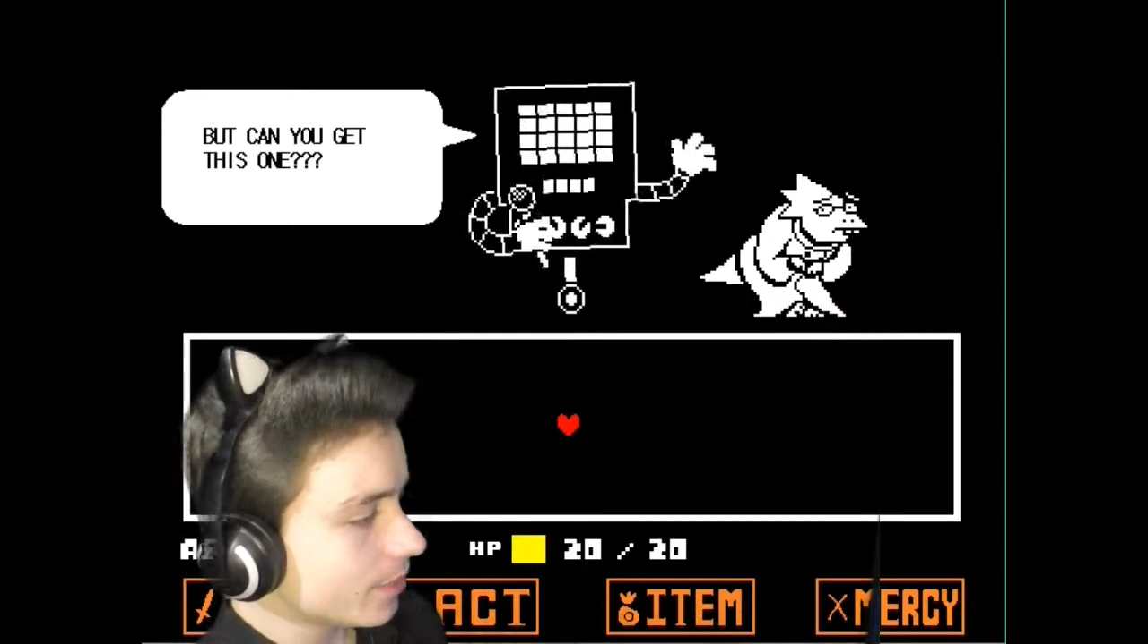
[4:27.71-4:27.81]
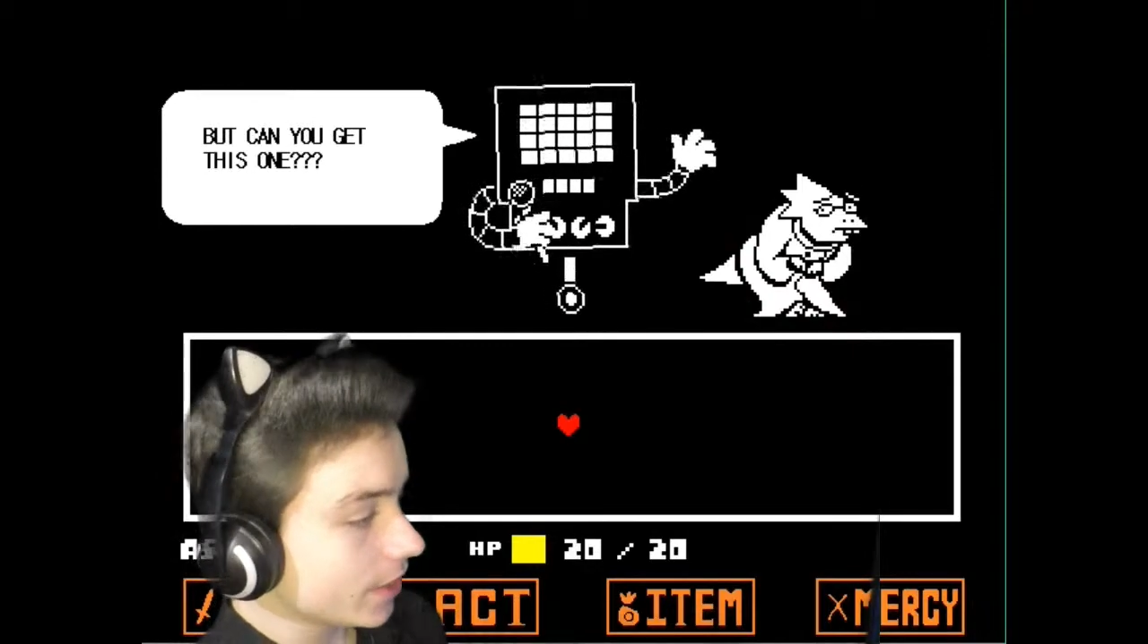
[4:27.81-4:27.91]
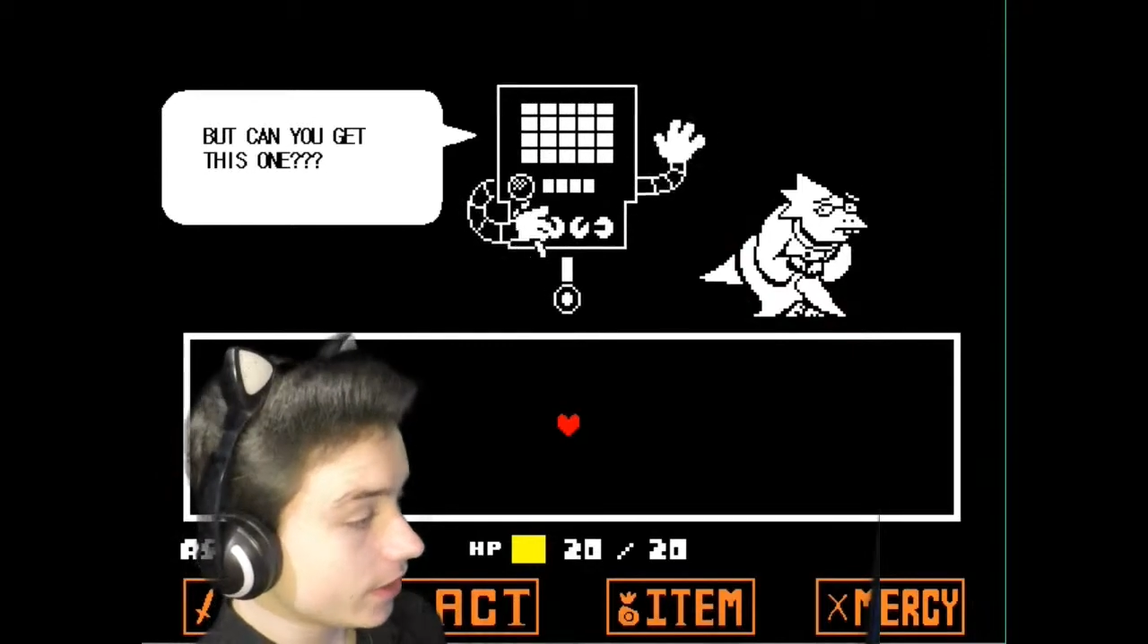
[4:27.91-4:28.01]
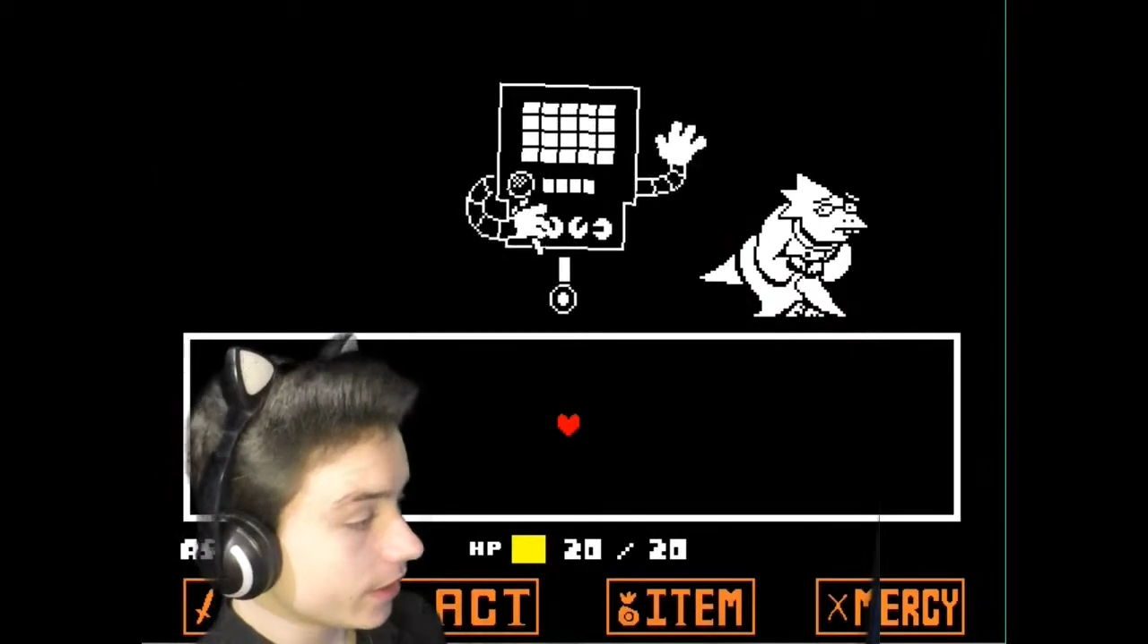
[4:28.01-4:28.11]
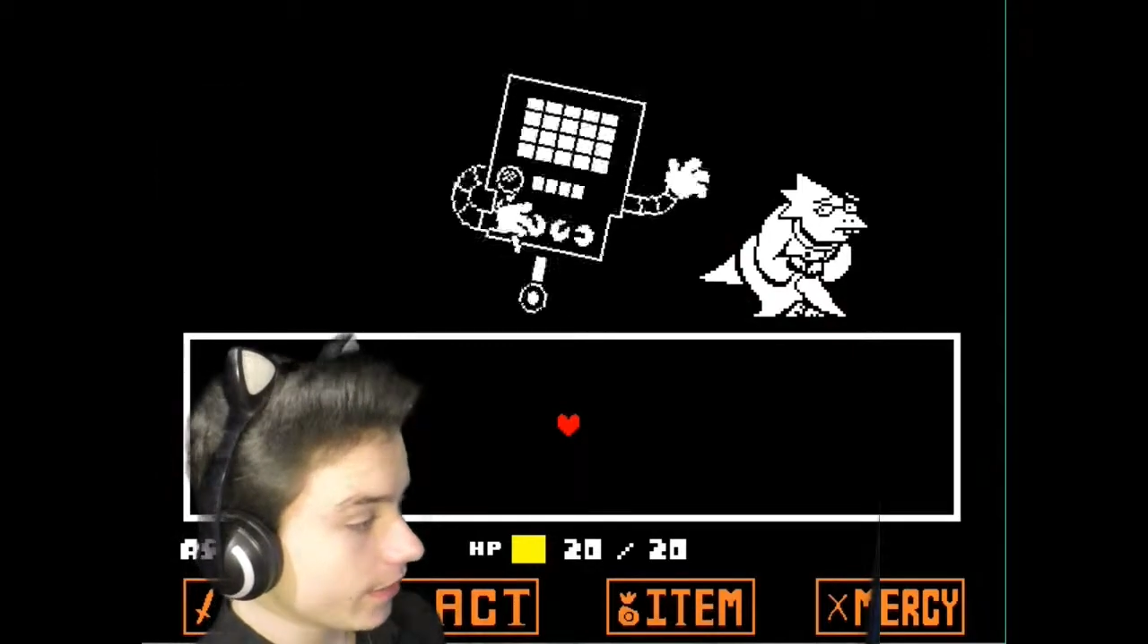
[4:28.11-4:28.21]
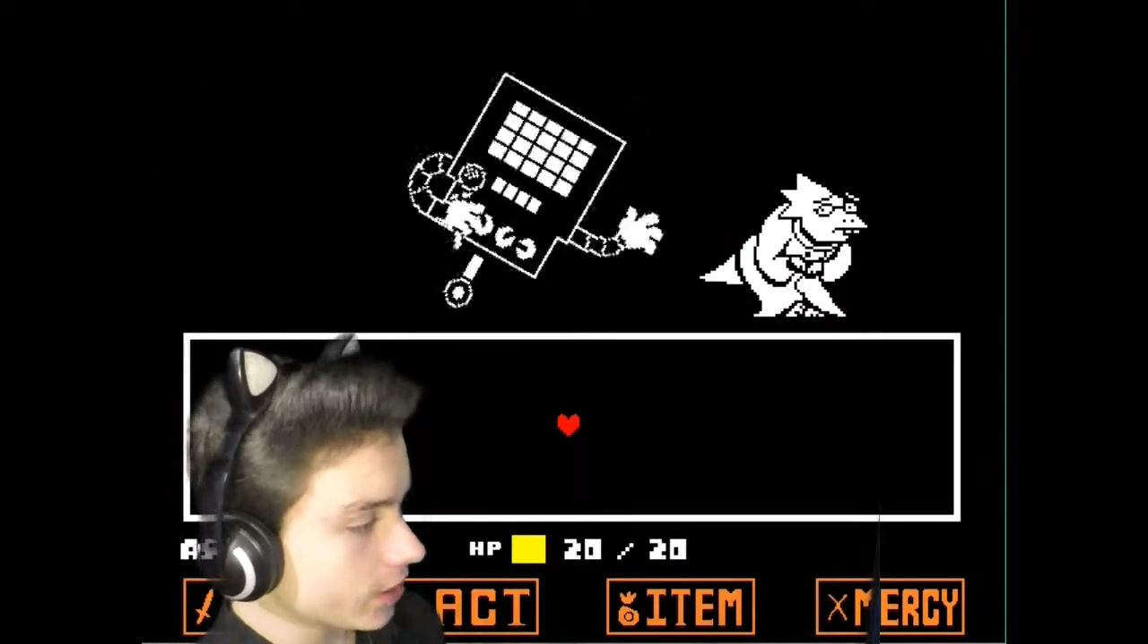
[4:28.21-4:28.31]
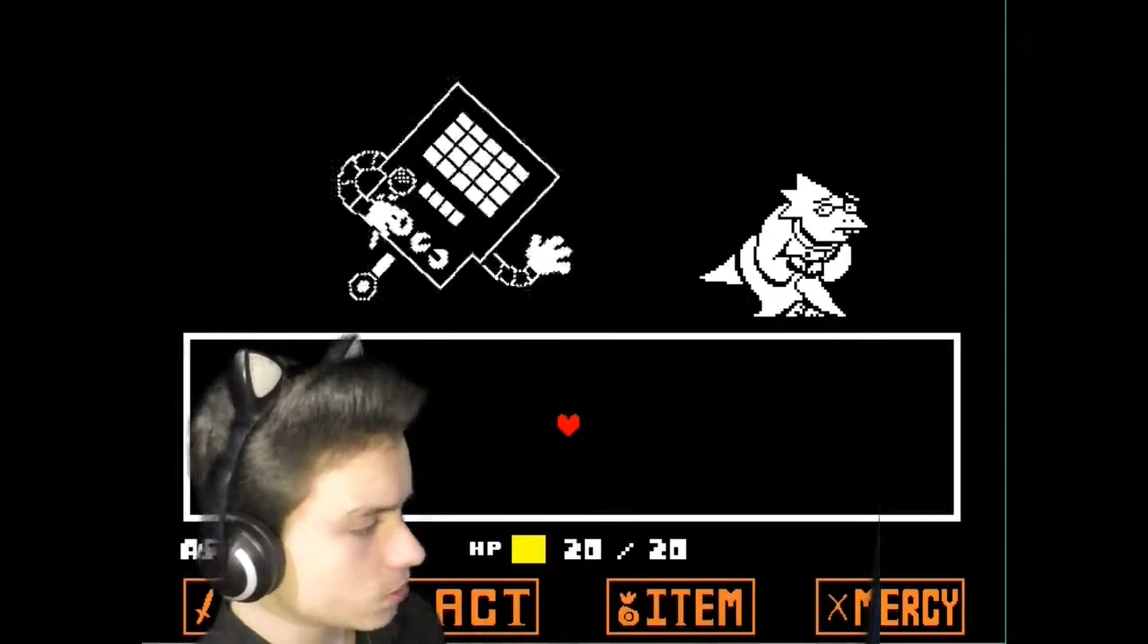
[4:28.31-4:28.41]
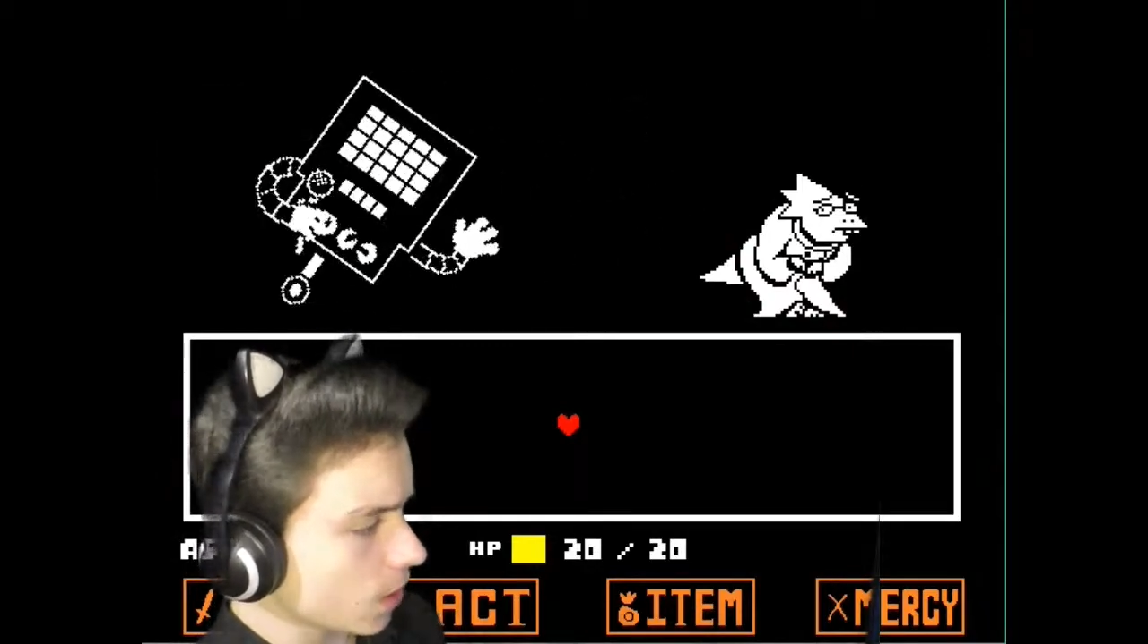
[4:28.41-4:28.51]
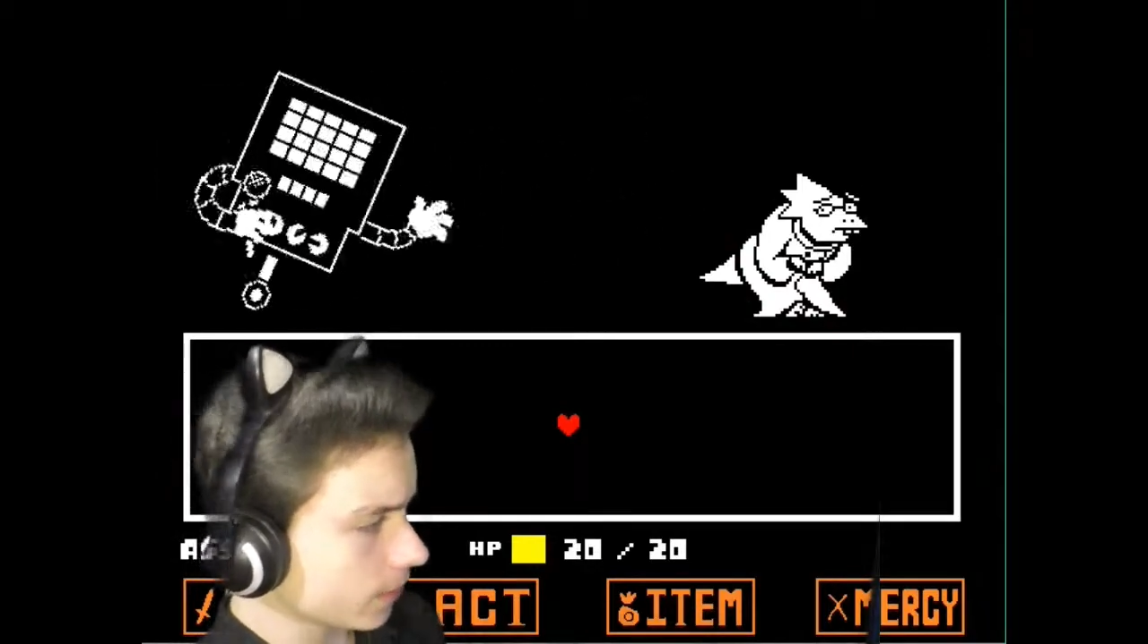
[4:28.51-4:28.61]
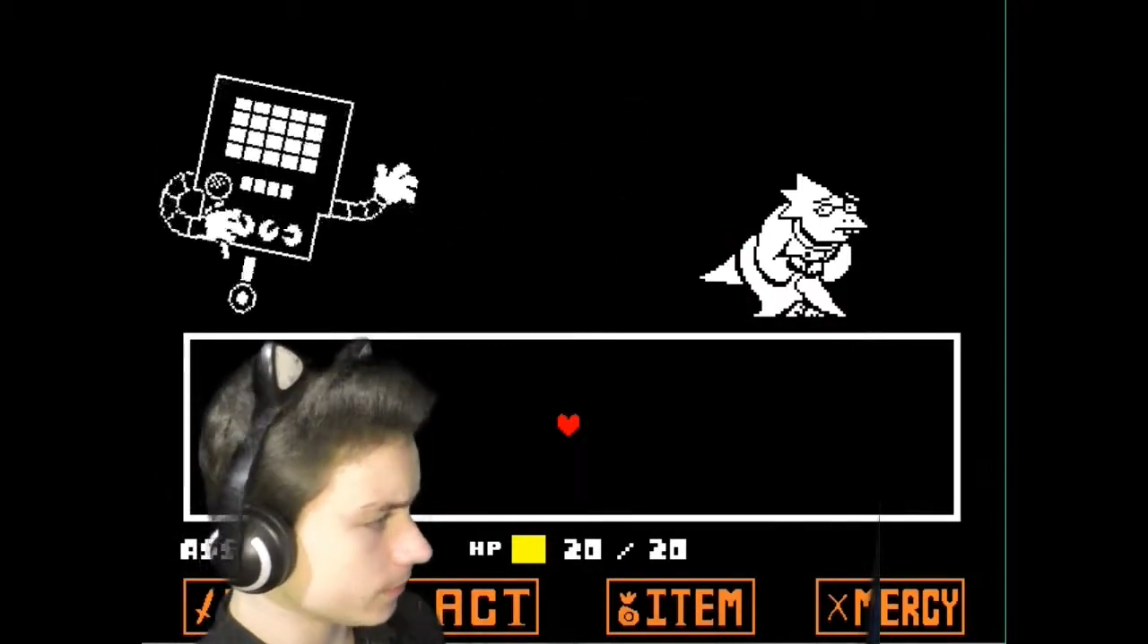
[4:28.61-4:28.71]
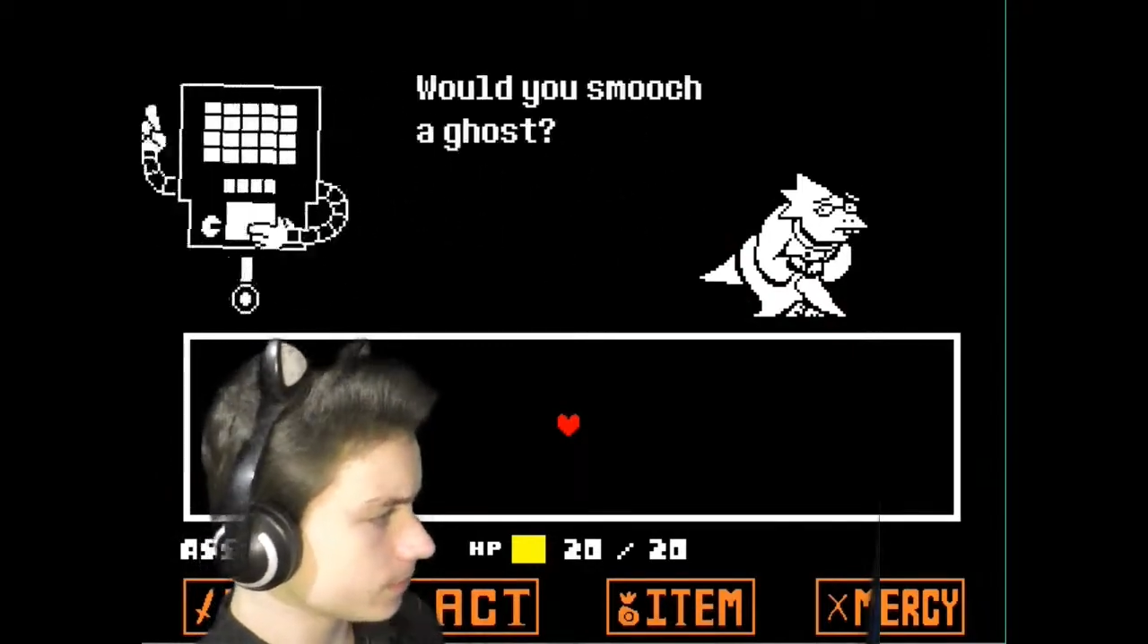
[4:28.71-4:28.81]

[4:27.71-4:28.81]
Okay, you get this one?